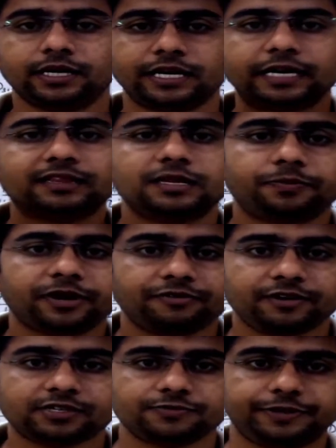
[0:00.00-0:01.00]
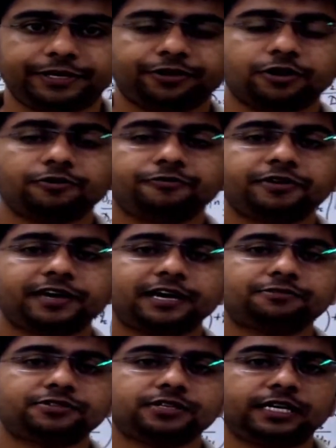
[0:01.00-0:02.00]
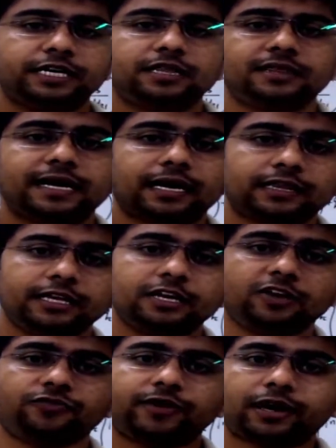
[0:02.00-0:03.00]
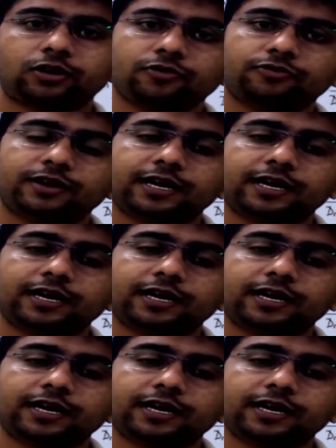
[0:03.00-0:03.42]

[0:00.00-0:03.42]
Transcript: In the previous video, we have seen that the effect of